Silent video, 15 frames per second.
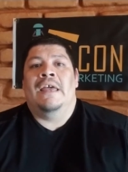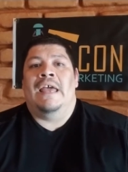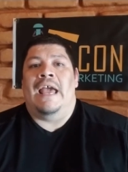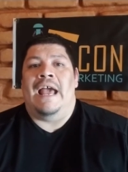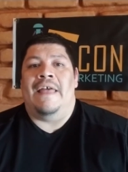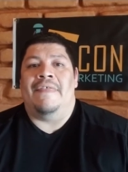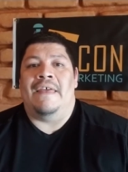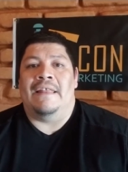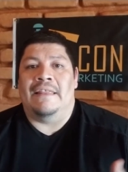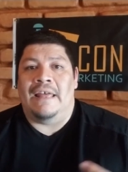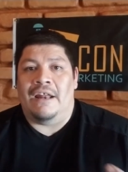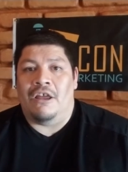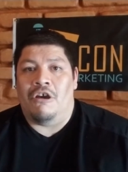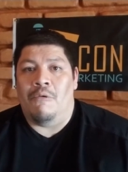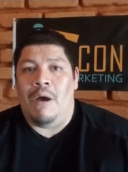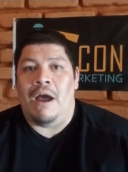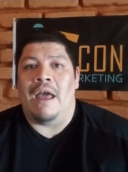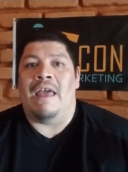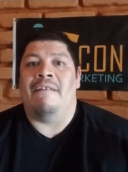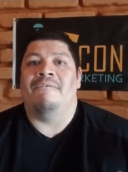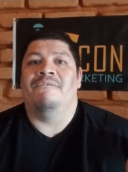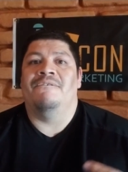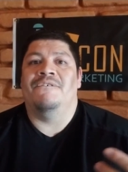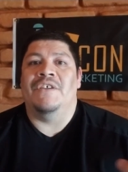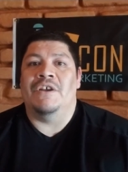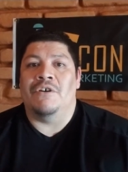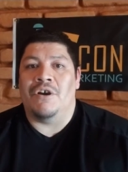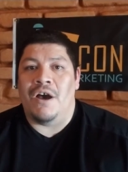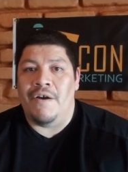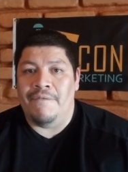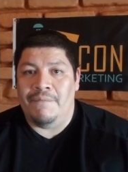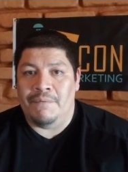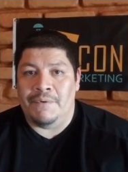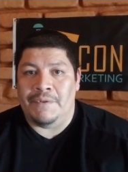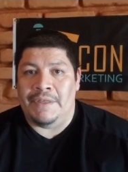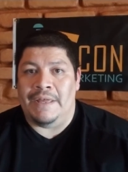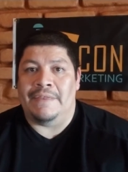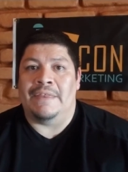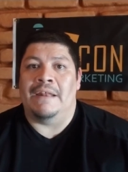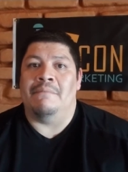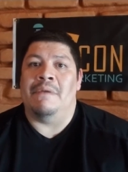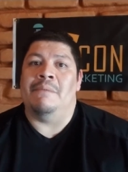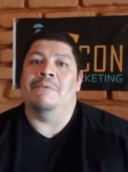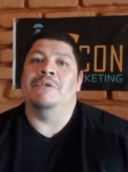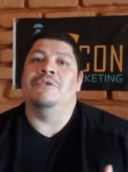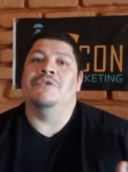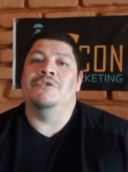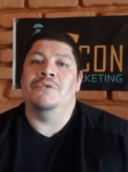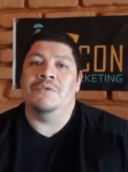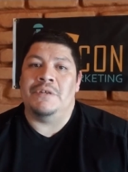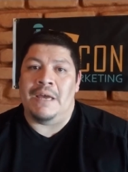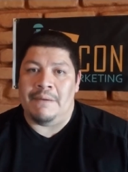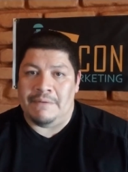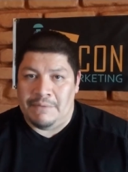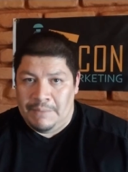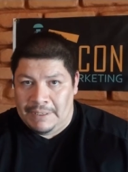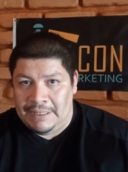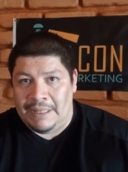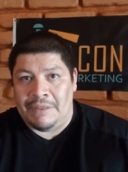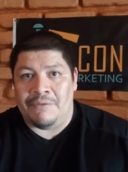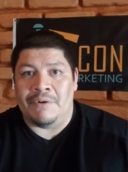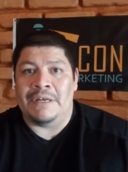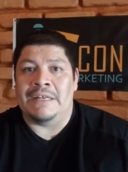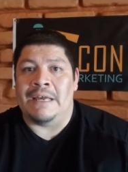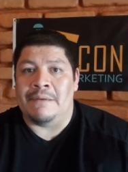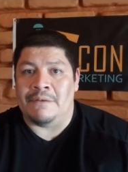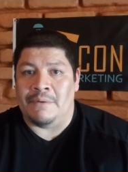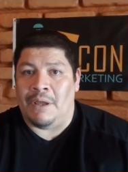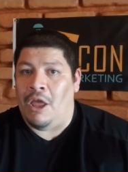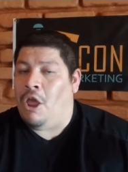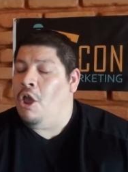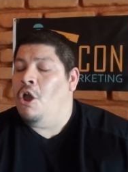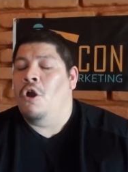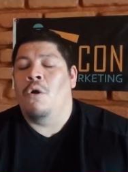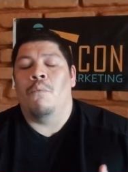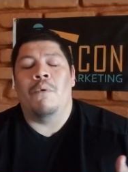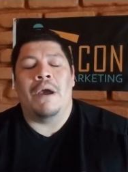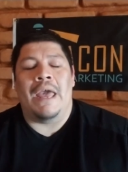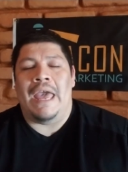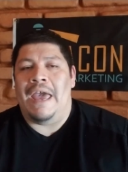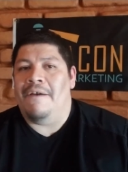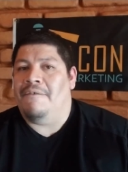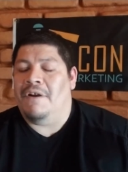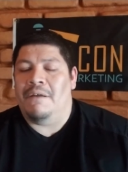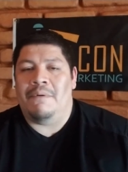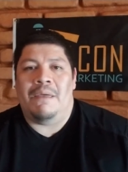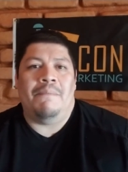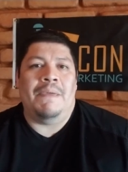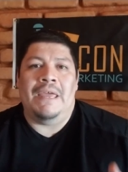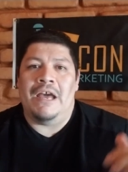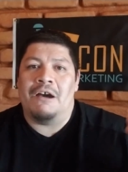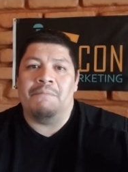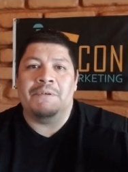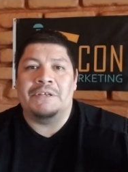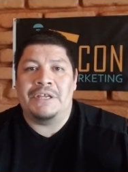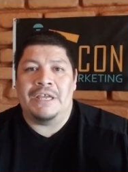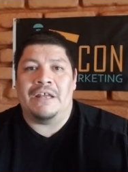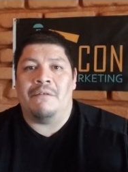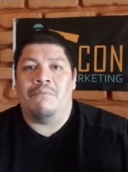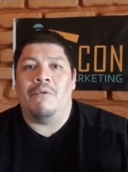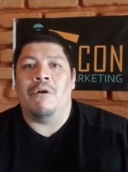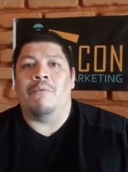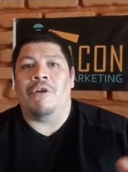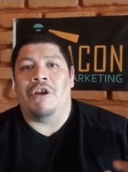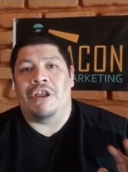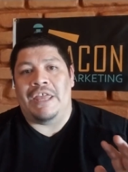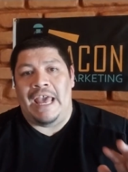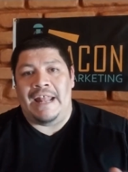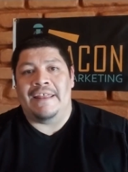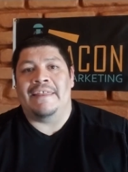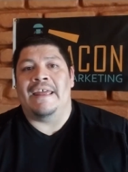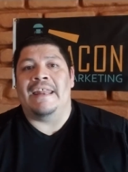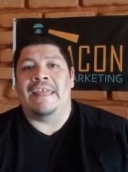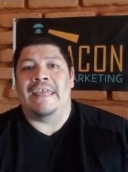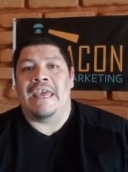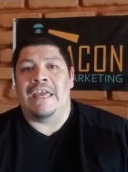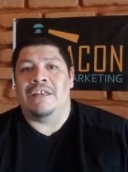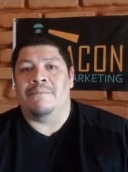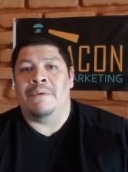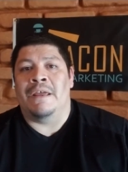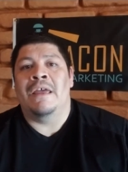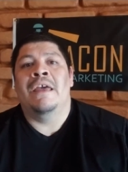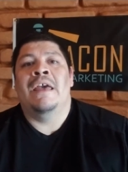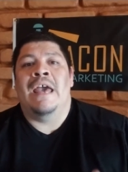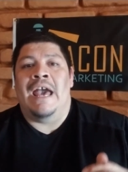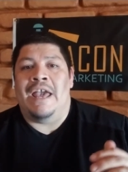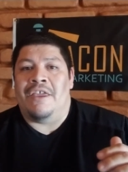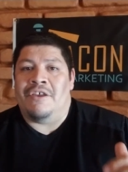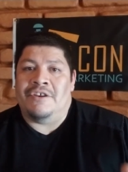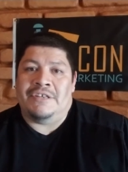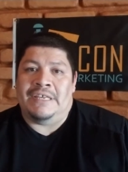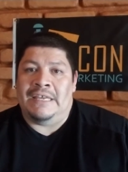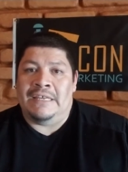and then let it go out and feel comfortable with that. Then maybe do 2 times a week, then 3 times a week, whatever it may be, up until you're at a point where you're getting that engagement and you're seeing